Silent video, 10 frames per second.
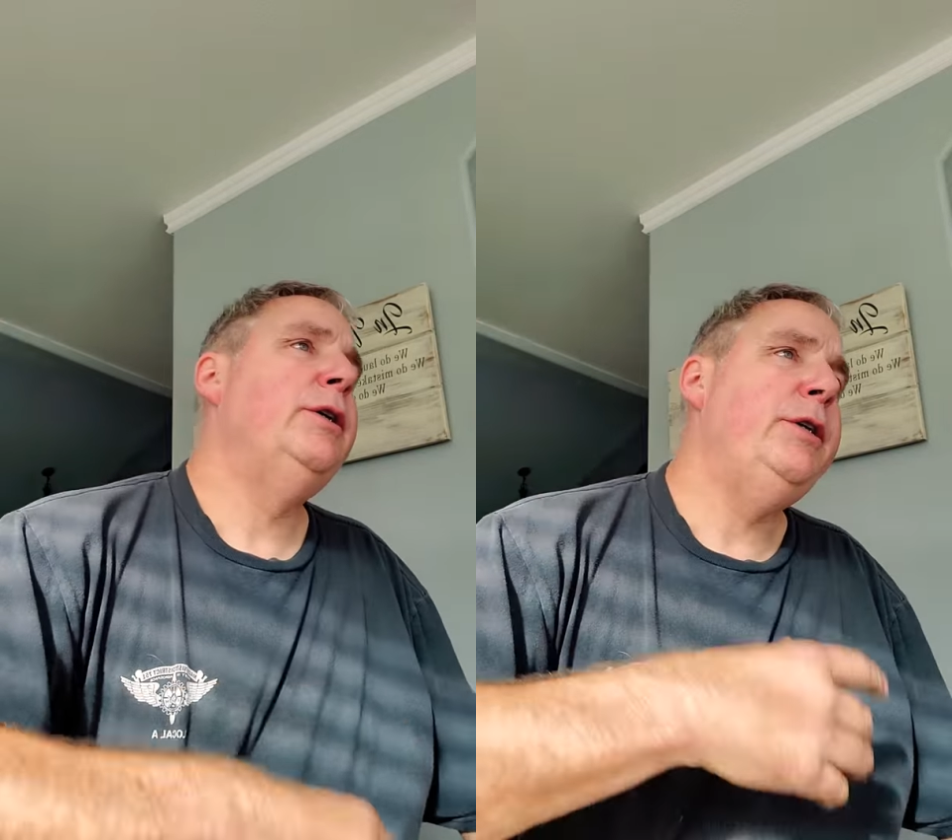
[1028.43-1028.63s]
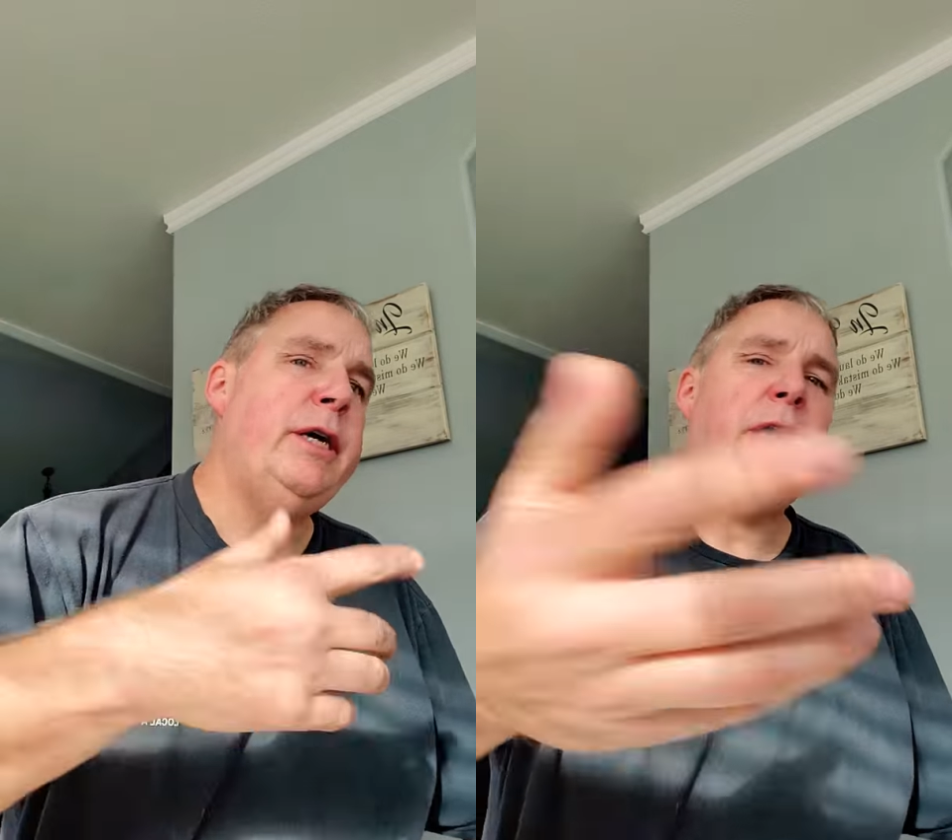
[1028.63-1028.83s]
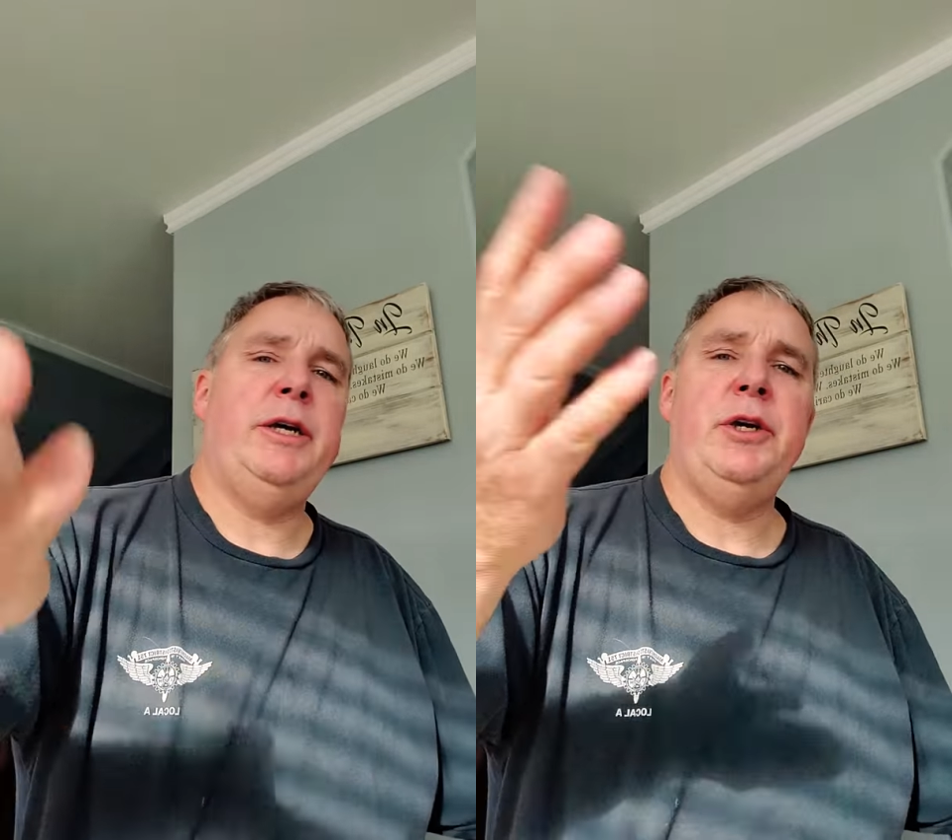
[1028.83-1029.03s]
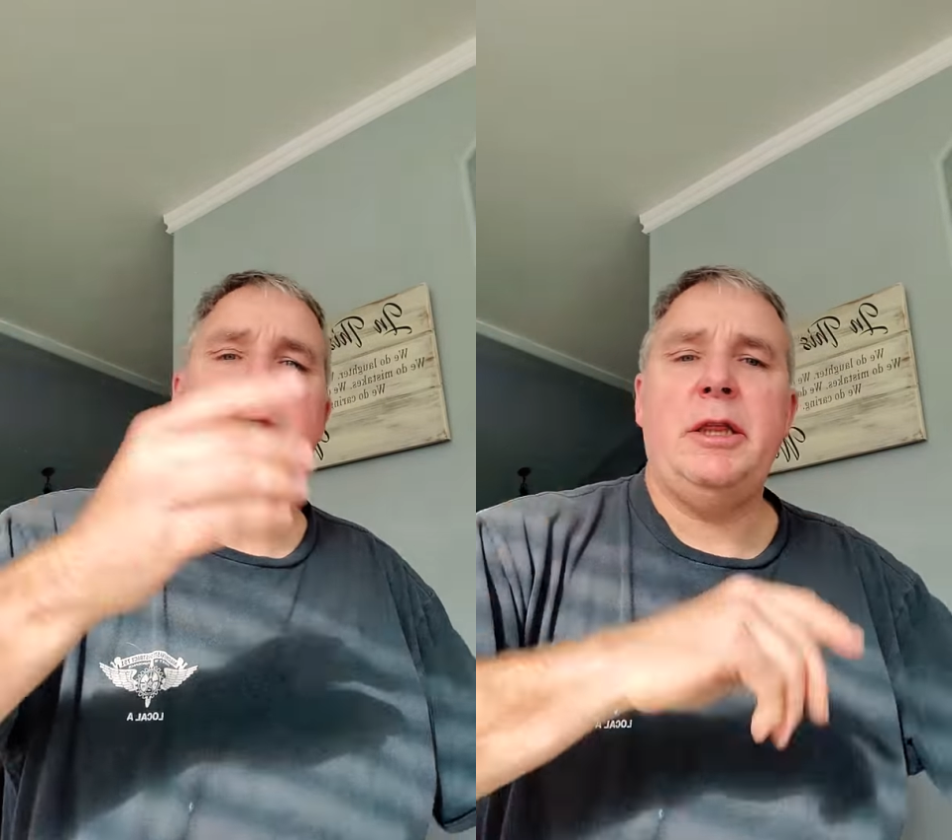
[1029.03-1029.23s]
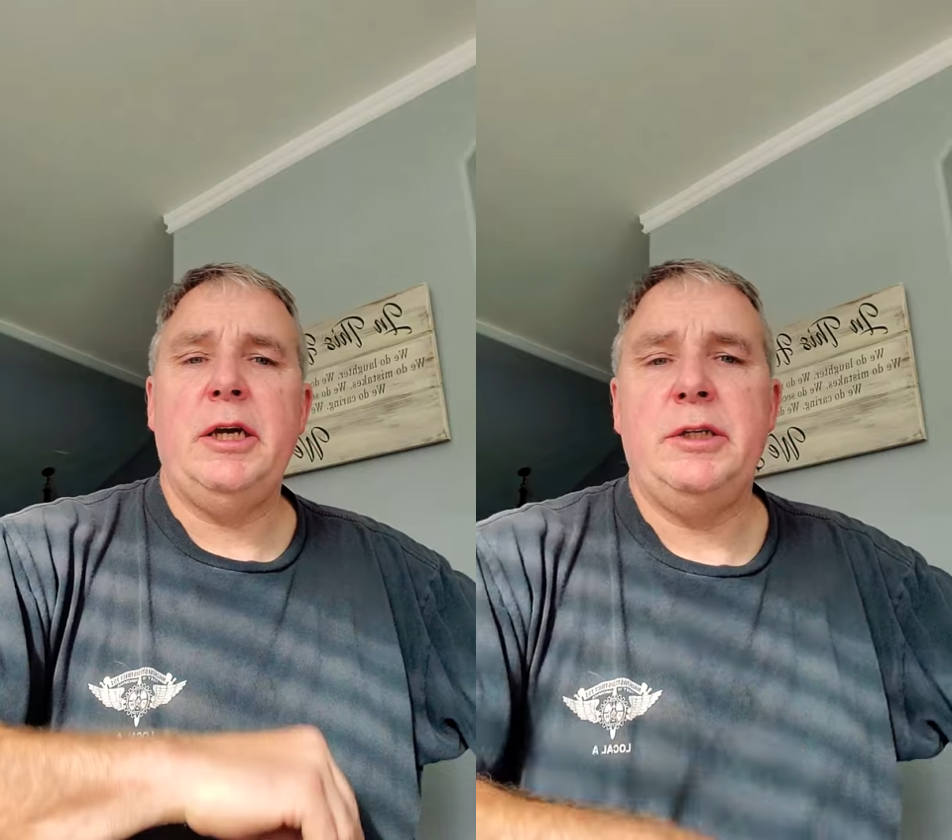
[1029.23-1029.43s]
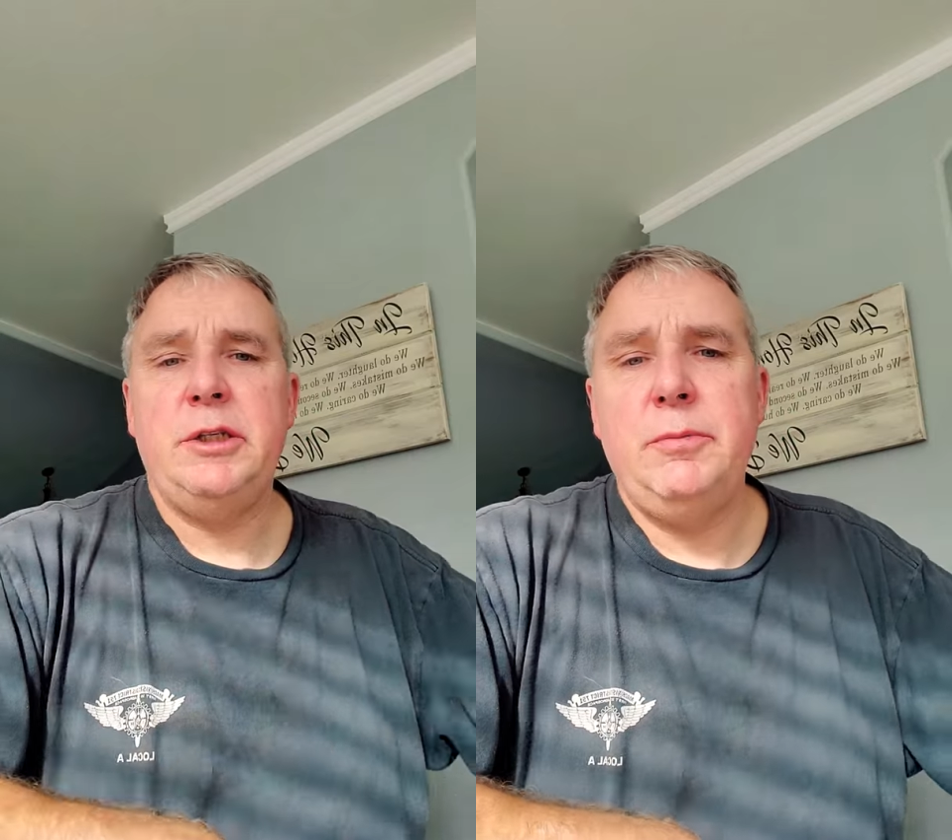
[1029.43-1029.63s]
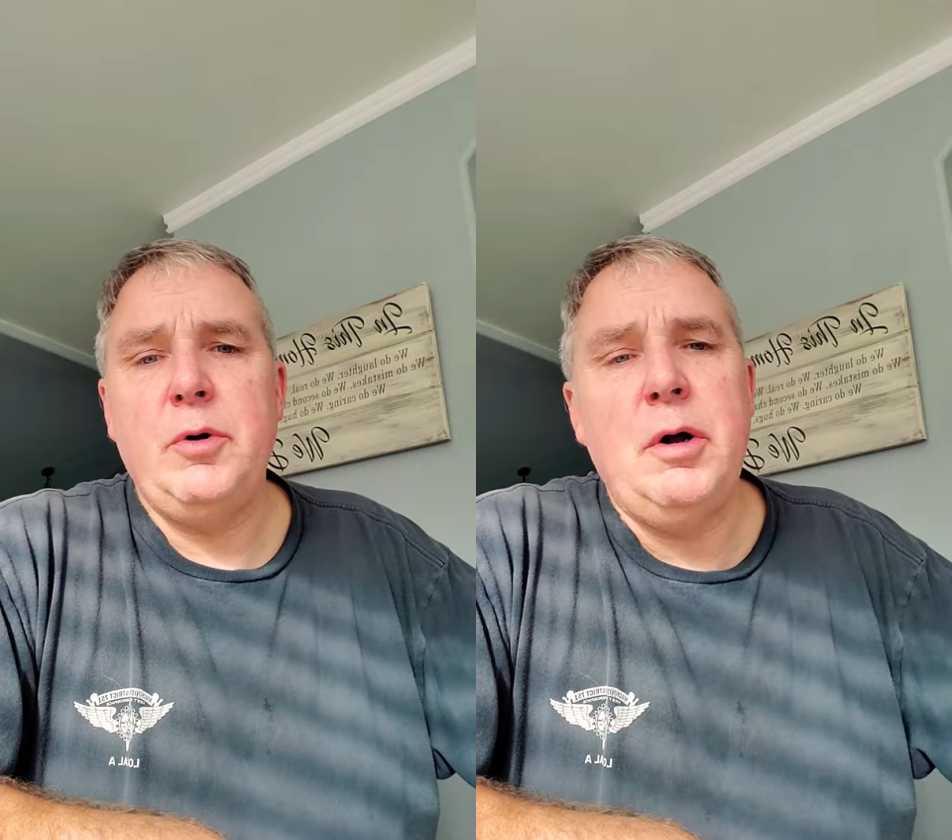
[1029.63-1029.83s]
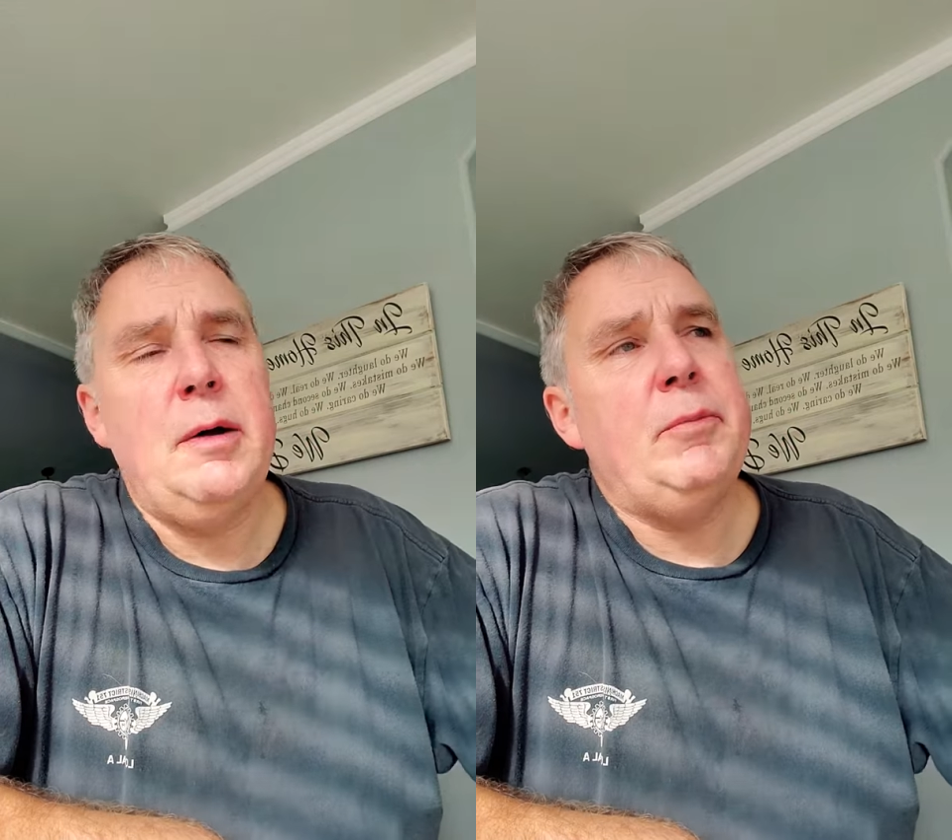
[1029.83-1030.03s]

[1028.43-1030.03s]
you got that super hot,